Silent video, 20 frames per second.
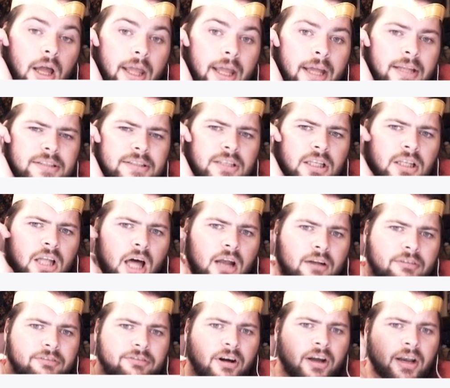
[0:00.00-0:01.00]
It's a lot
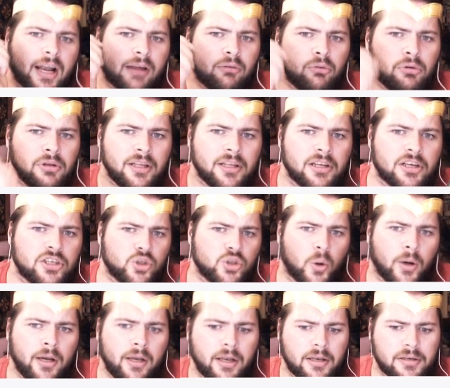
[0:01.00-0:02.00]
of fun. I really
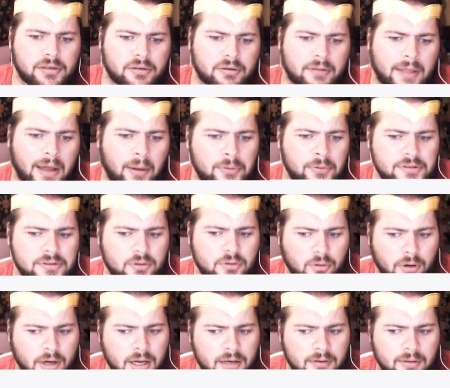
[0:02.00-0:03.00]
enjoyed it. That was
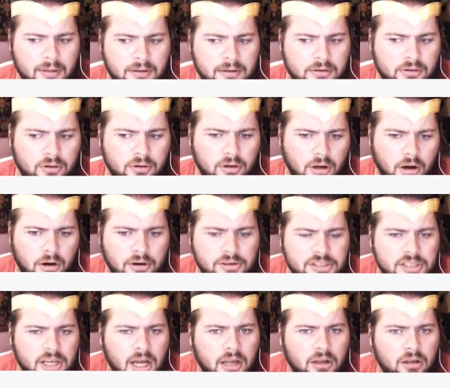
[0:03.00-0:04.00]
great. Good art
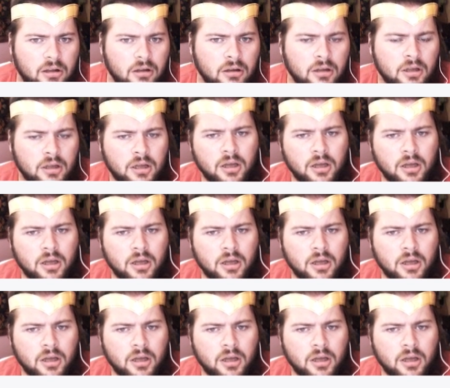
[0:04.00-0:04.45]
style.